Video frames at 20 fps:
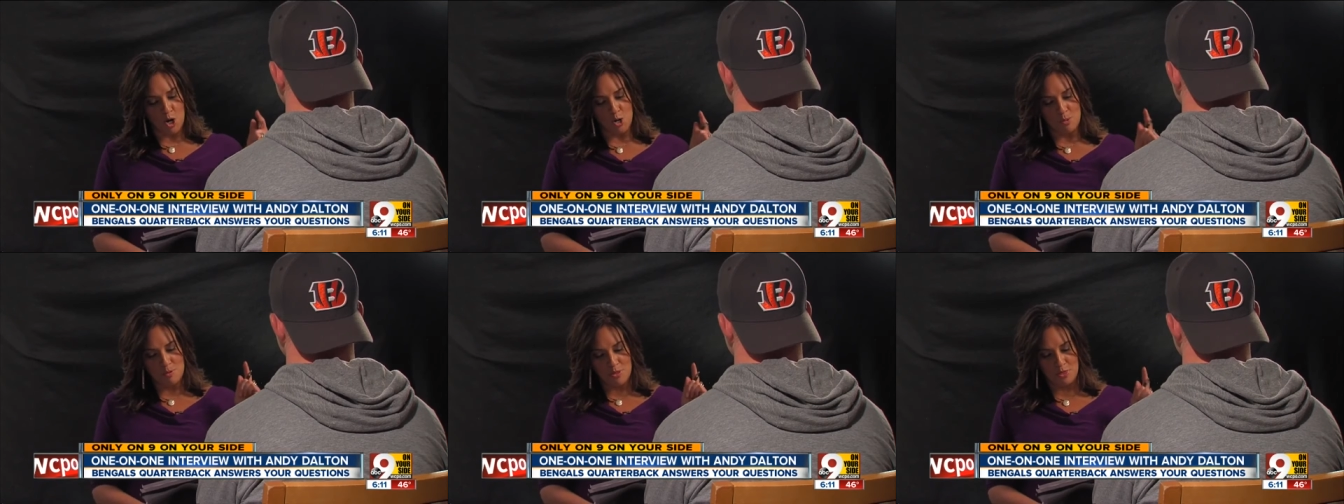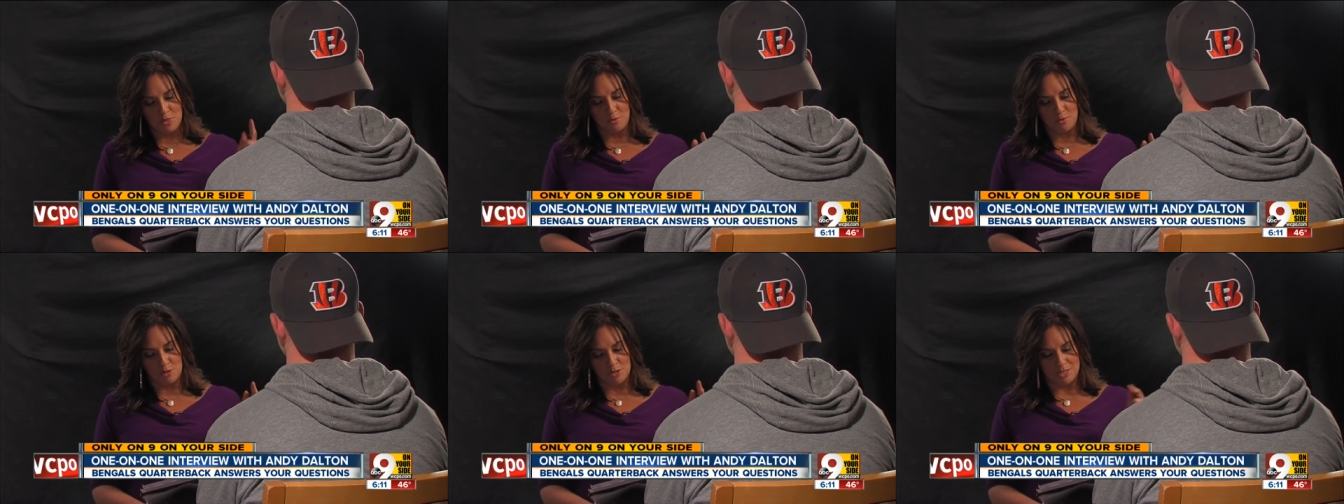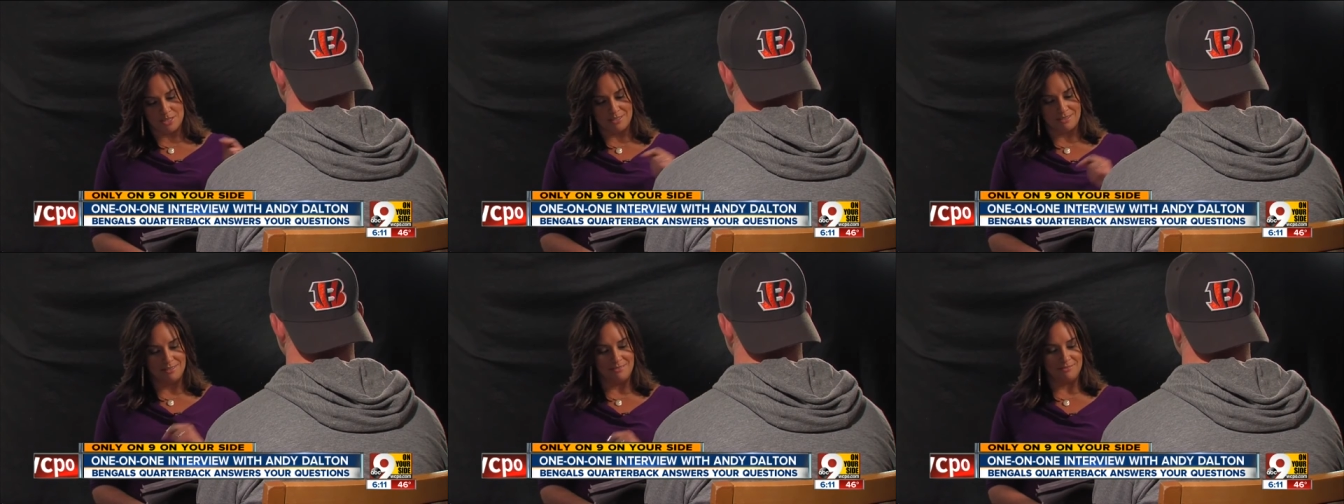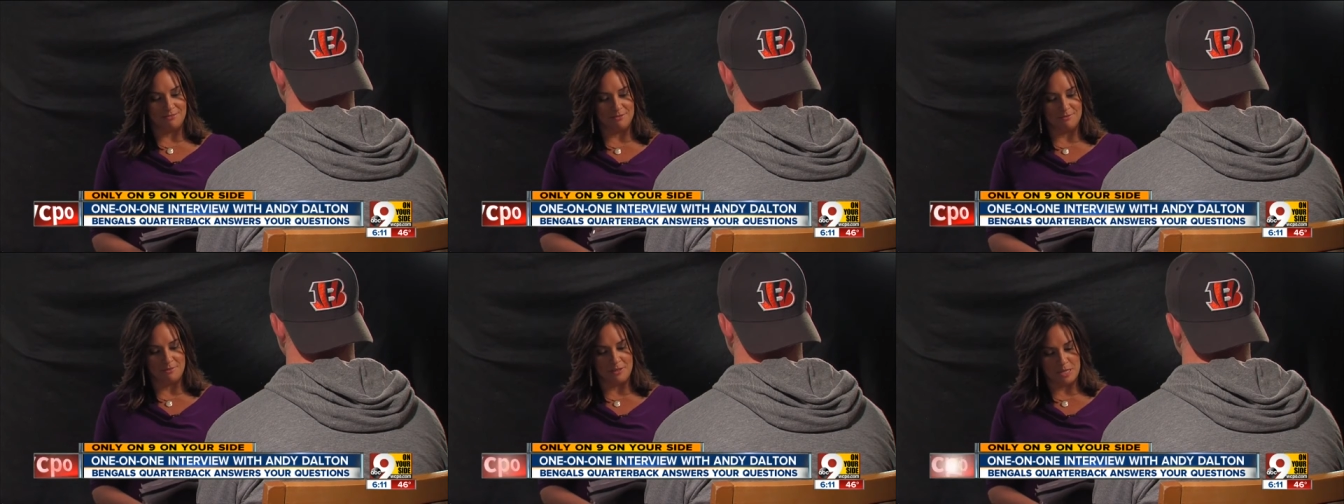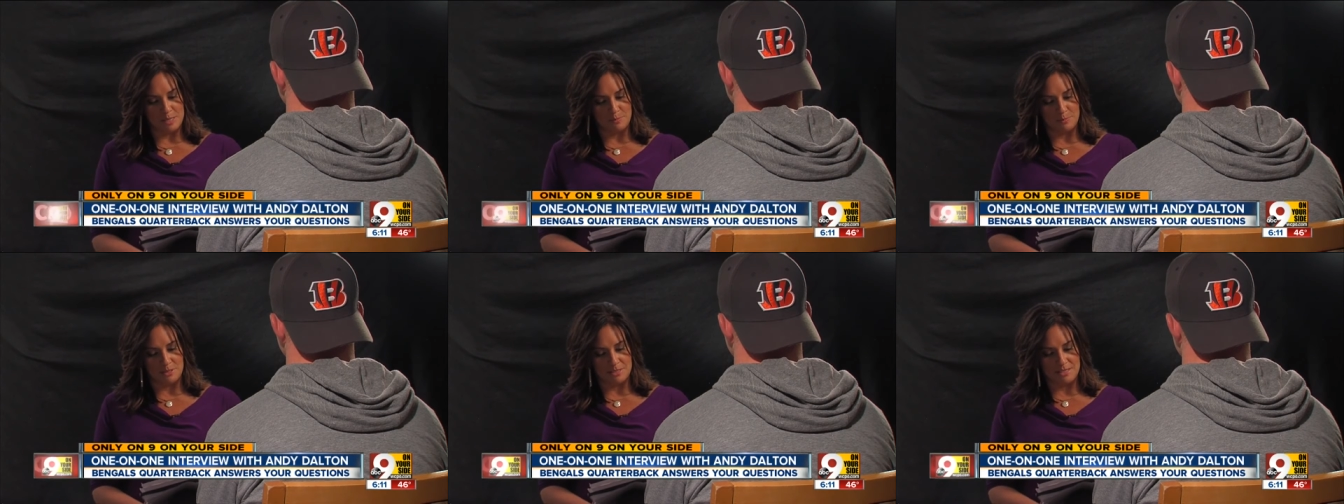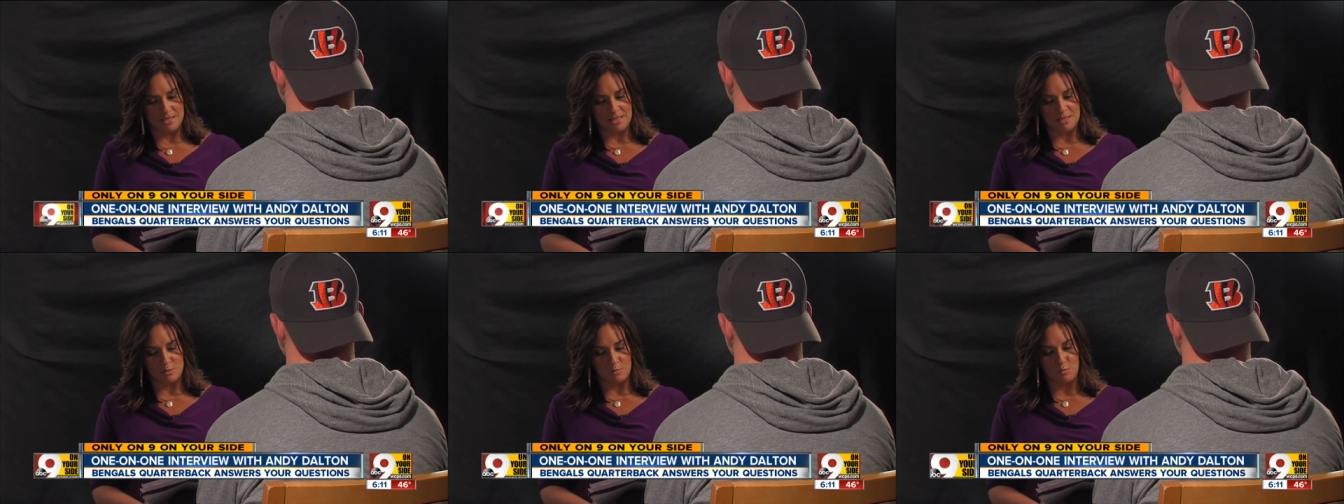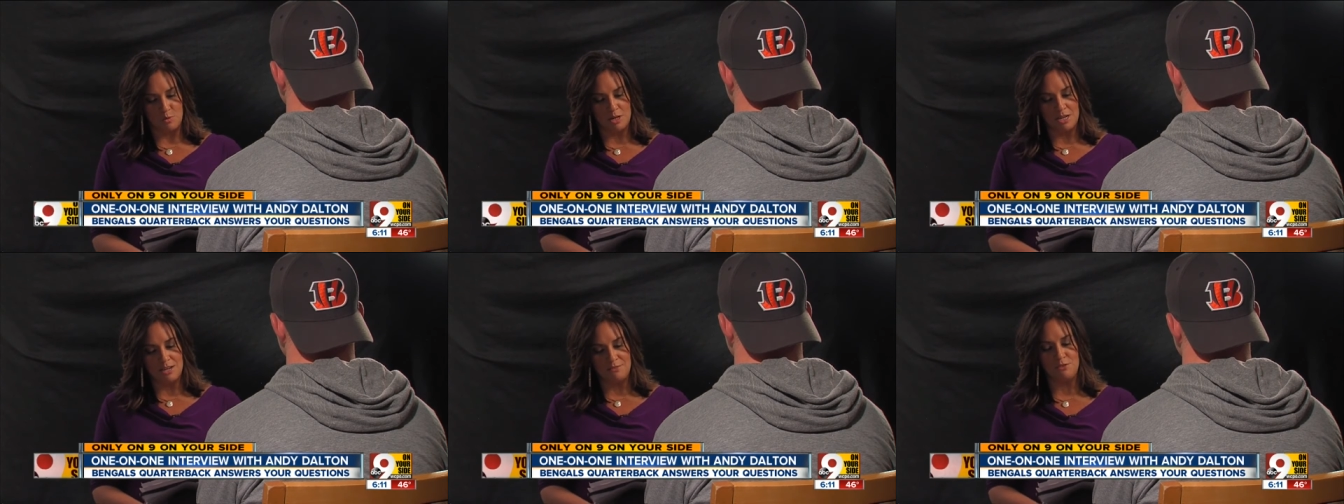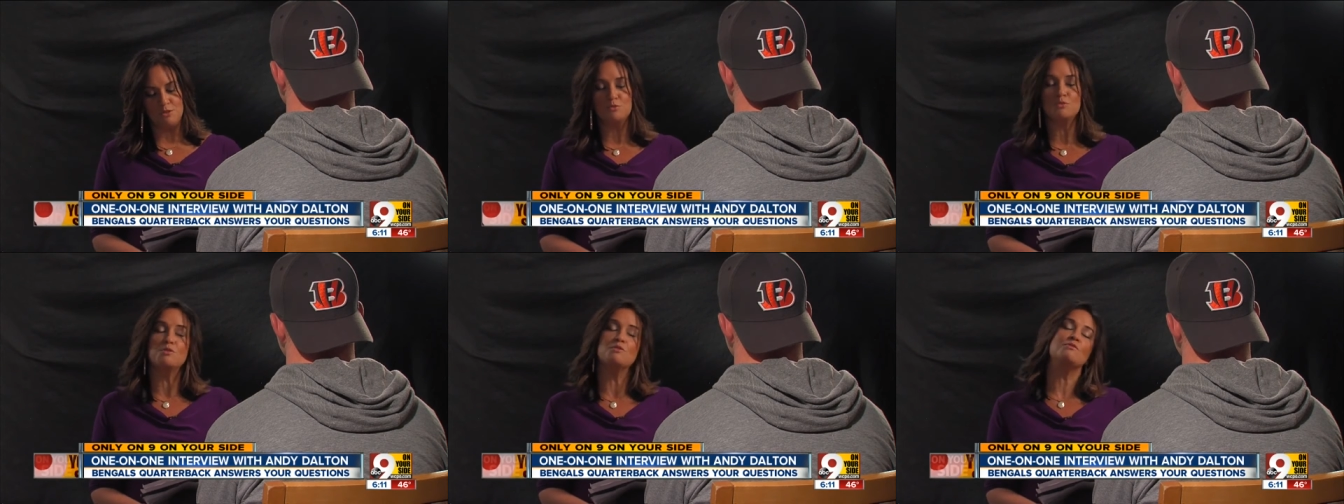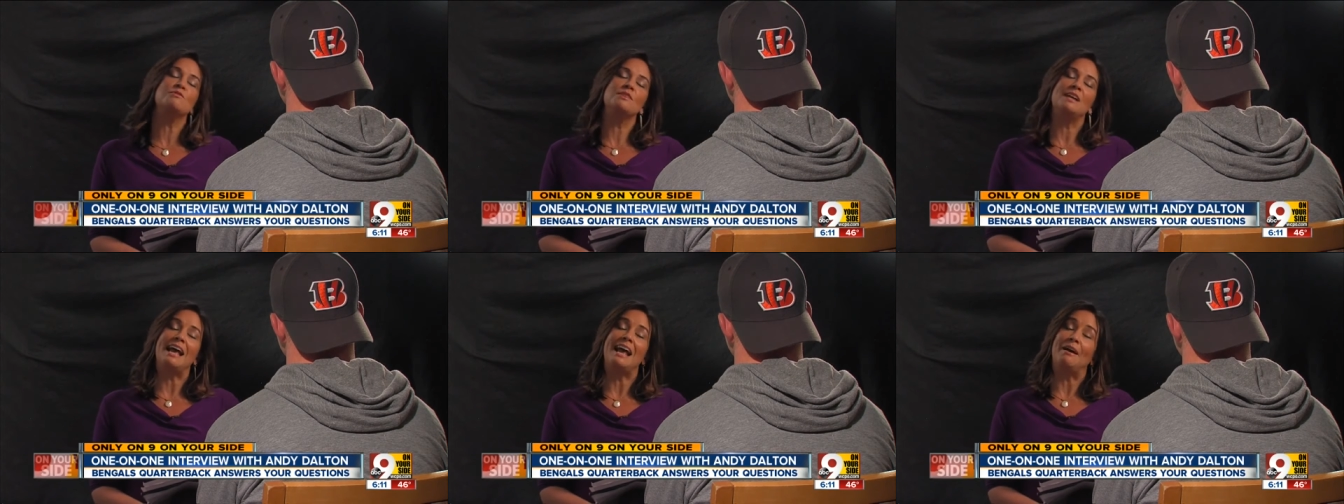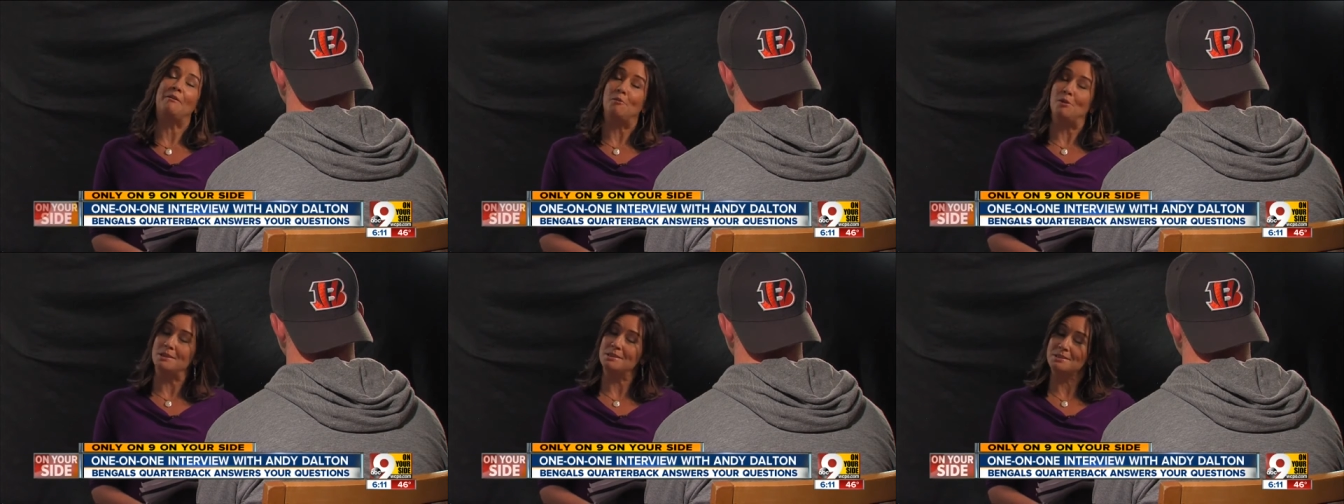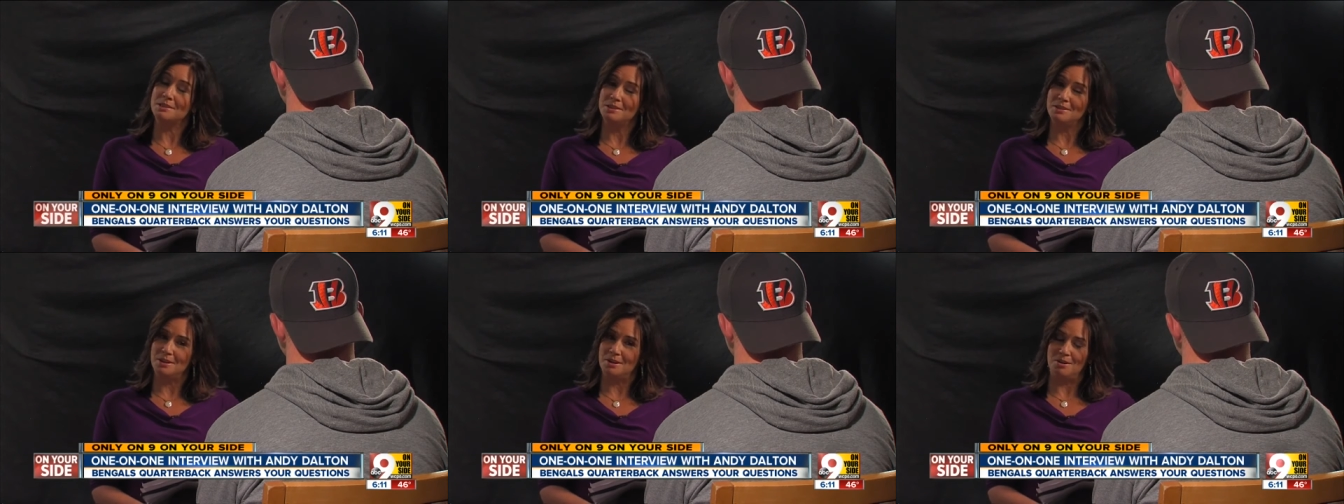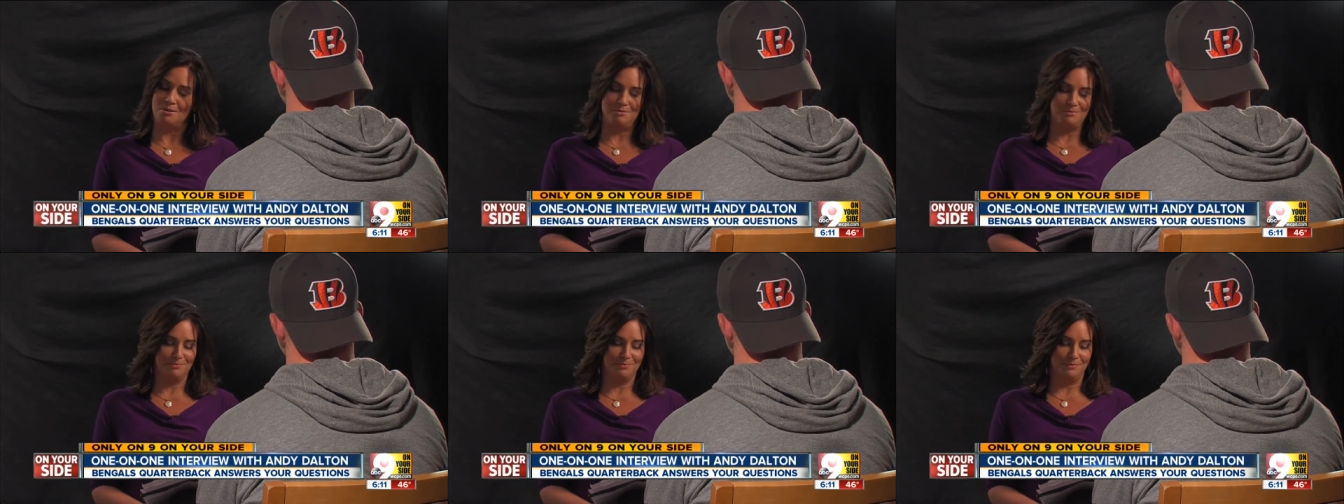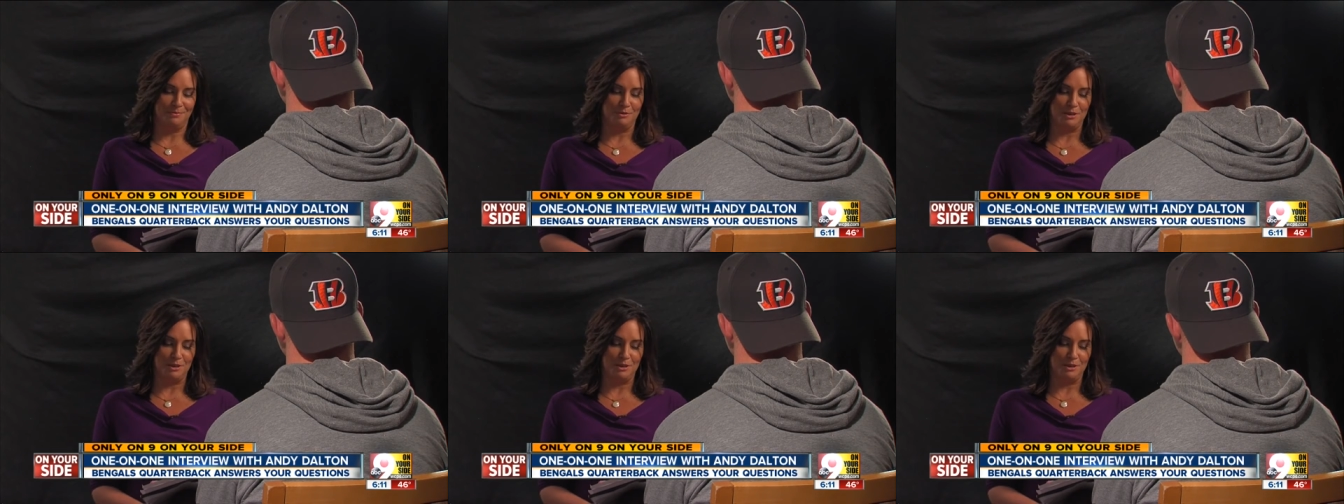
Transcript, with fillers: Barb Thornton from Facebook says, "What have you grown wants to know?